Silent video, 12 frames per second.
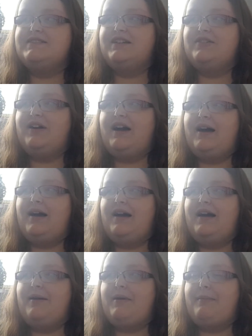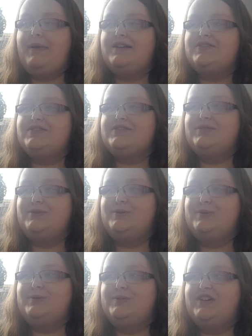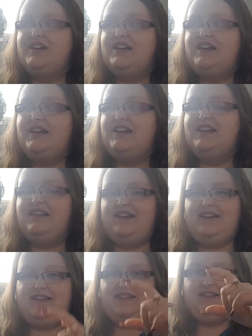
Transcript: I might just do like